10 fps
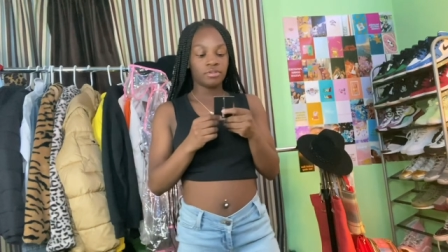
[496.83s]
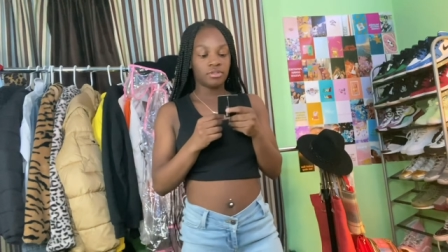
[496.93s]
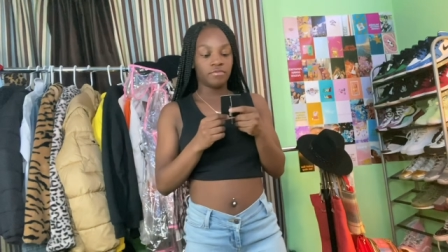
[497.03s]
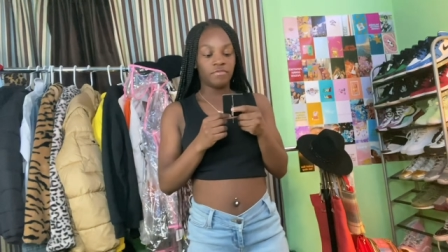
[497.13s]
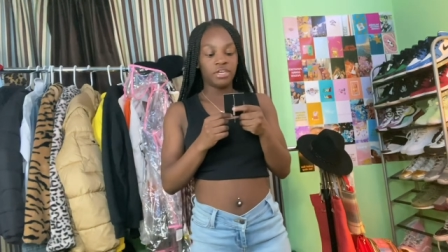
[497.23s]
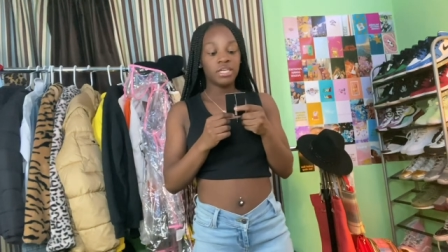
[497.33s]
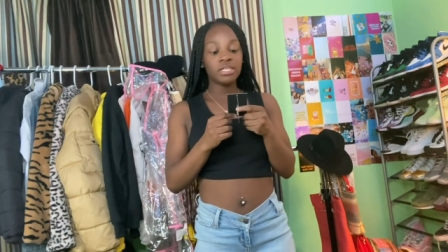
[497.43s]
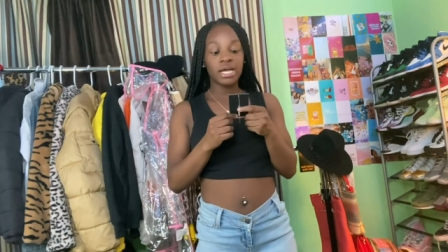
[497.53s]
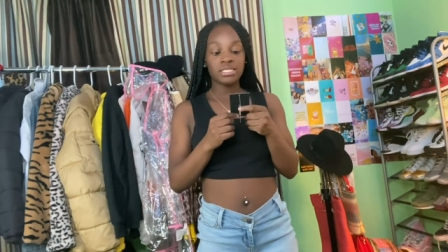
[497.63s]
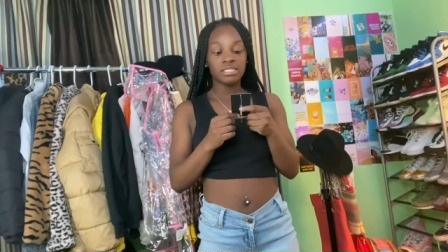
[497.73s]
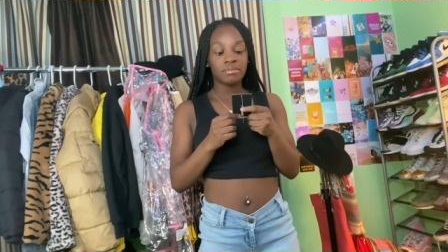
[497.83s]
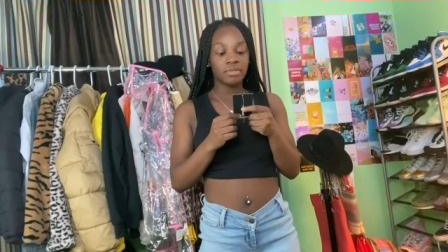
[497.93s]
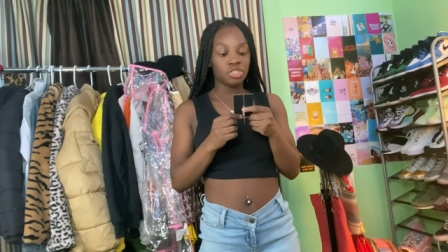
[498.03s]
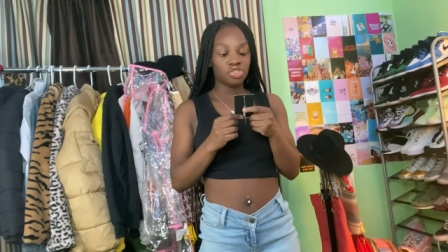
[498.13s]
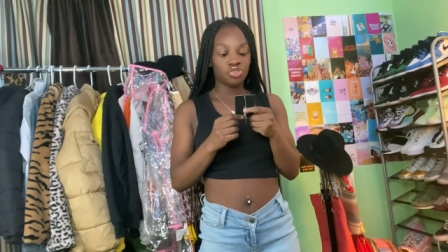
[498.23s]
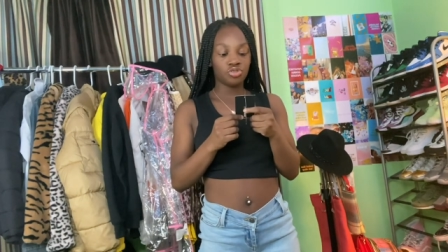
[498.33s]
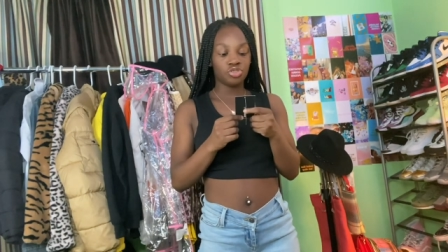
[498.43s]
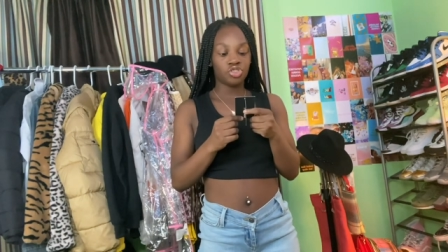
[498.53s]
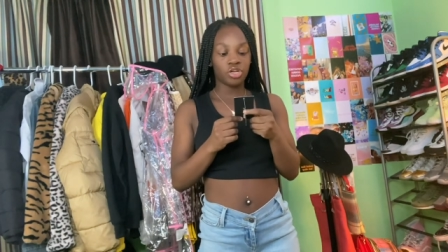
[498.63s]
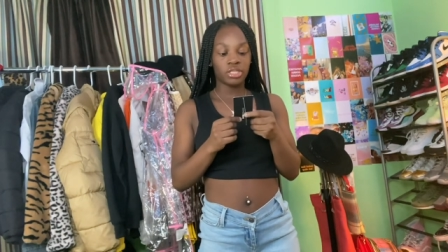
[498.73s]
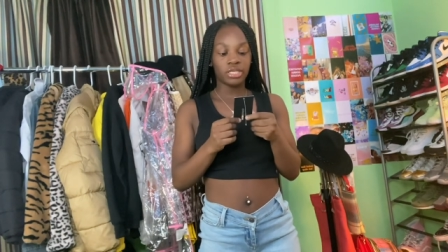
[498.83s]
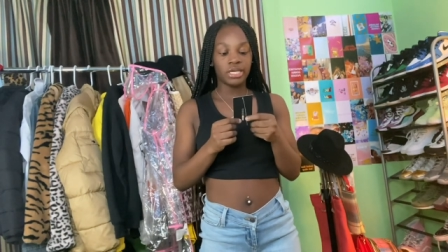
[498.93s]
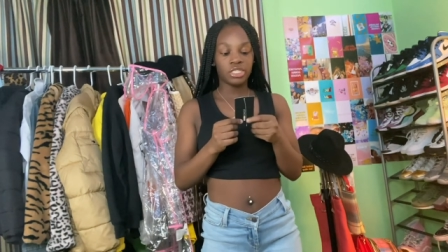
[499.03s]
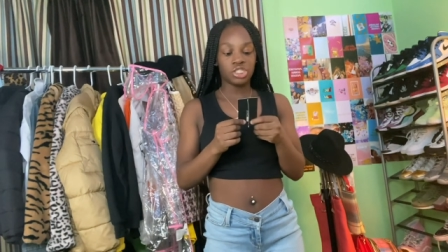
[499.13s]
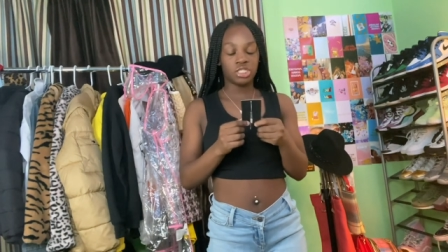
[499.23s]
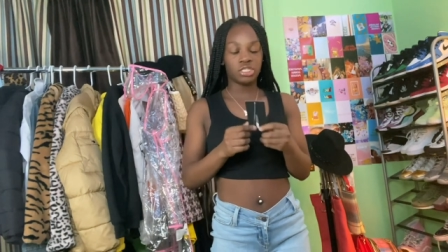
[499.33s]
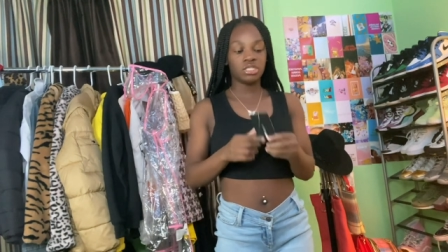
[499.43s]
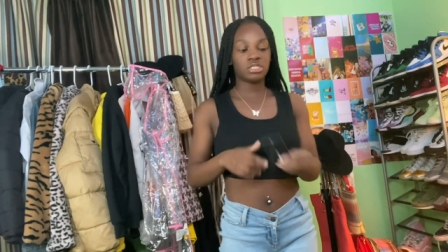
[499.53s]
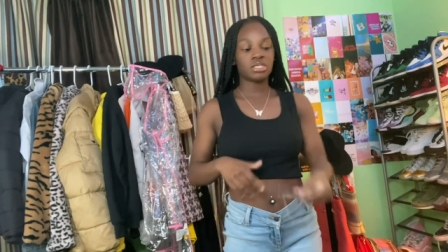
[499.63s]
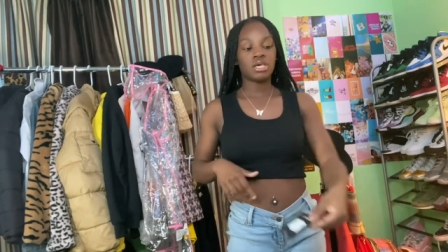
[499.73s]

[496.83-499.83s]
V Nice to Meet You straight leg jeans.